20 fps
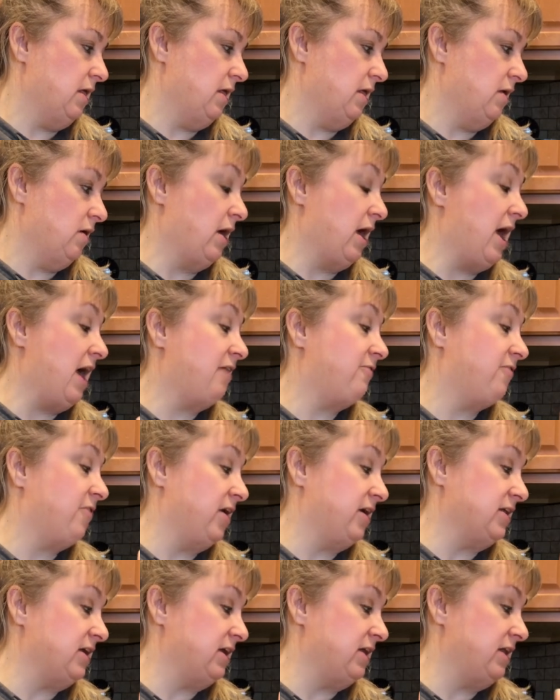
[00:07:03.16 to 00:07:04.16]
a half
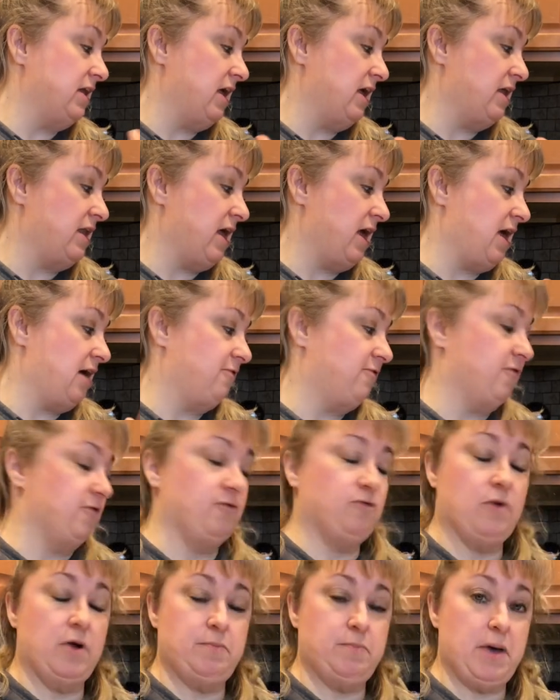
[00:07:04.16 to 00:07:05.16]
onion, and a half
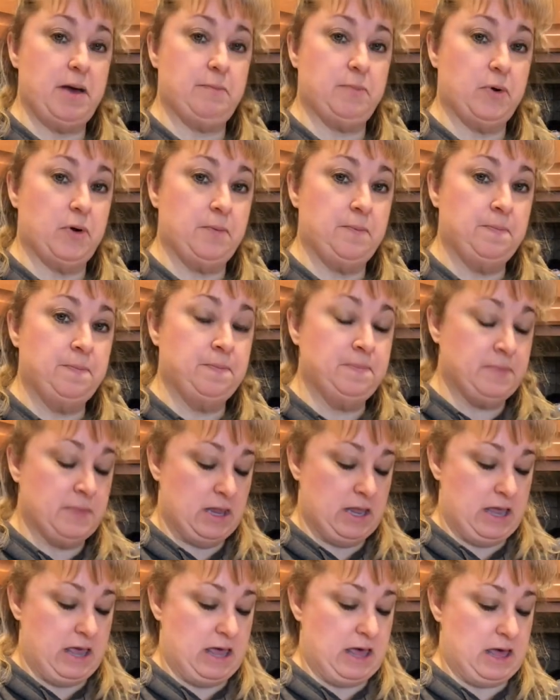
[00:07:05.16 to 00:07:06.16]
of red pepper,
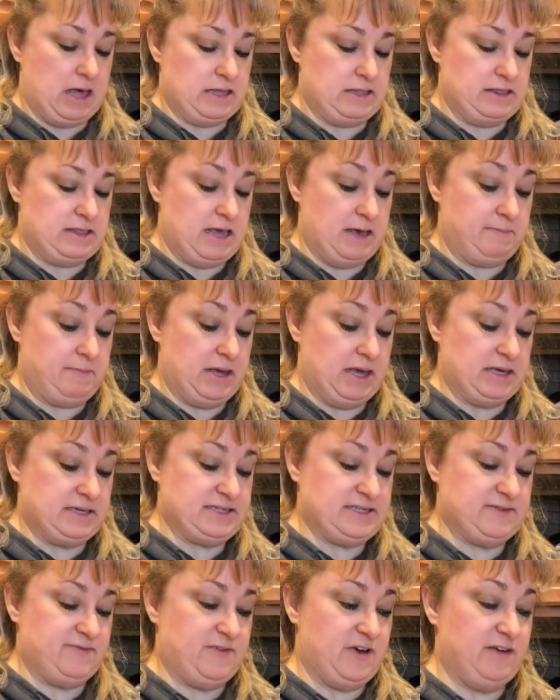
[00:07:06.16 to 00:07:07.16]
and that
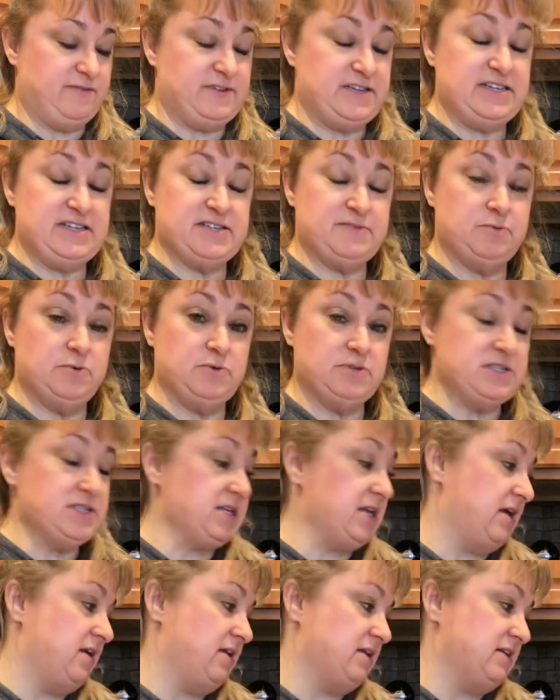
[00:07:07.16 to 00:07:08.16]
makes 5 teaspoons,
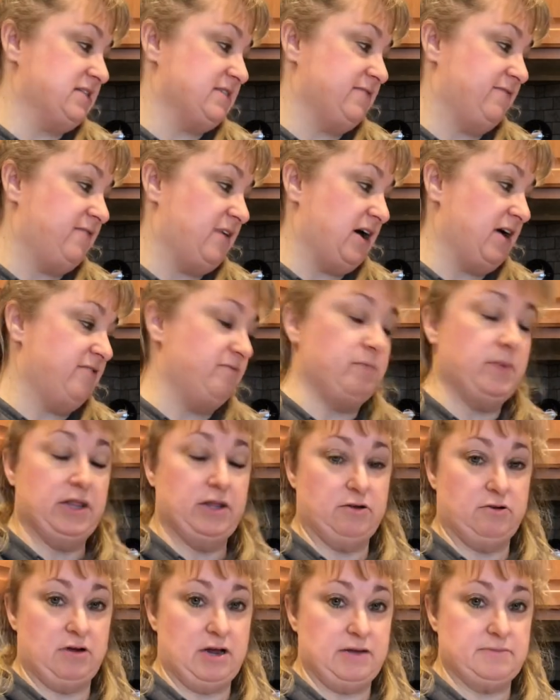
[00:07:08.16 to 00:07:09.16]
and it's 5
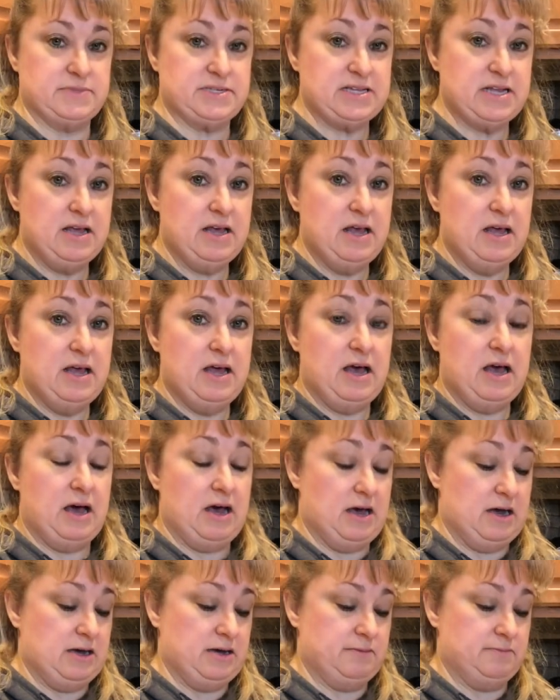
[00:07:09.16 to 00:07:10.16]
milligrams.
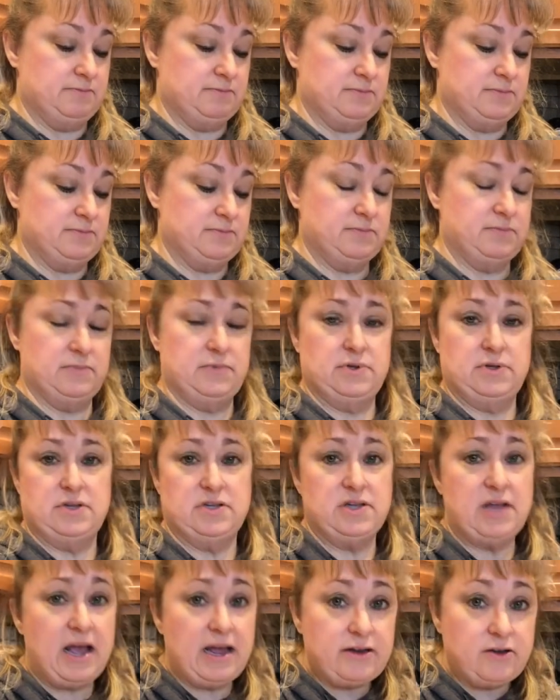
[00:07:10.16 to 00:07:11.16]

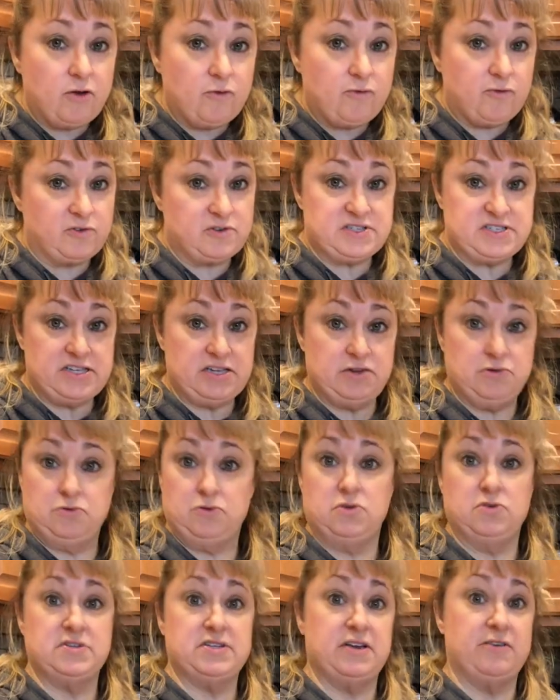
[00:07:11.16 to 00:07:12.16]
I don't foresee you
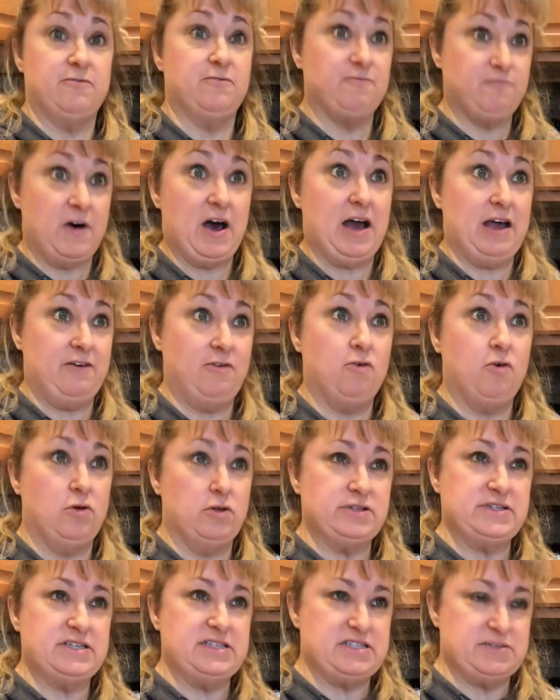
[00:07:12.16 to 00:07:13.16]
using 5 whole
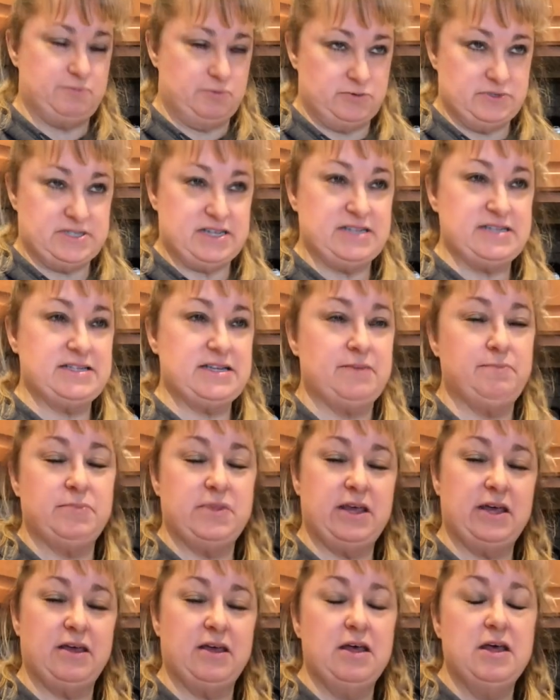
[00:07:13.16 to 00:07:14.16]
teaspoons on
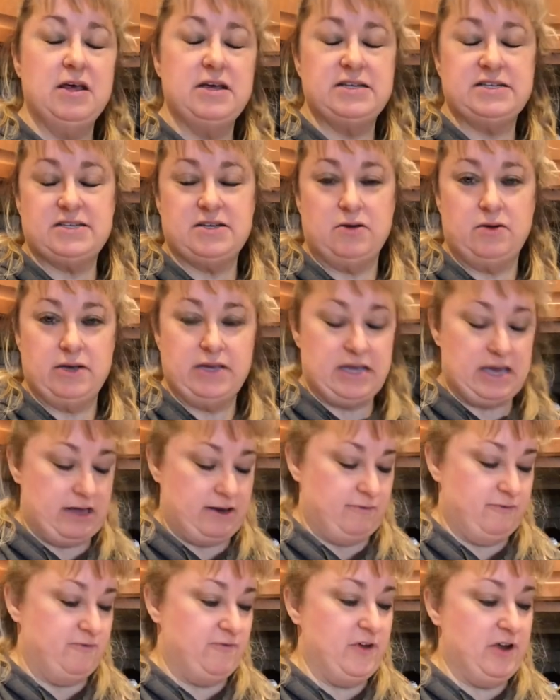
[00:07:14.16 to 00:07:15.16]
something. So
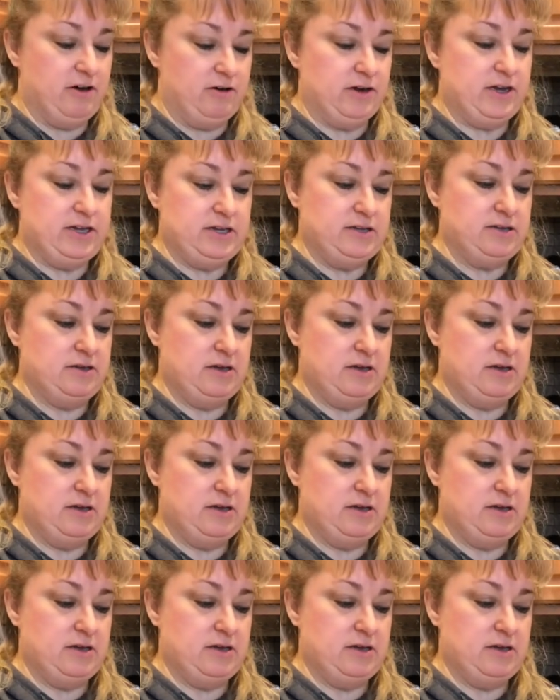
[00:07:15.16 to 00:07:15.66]
again, very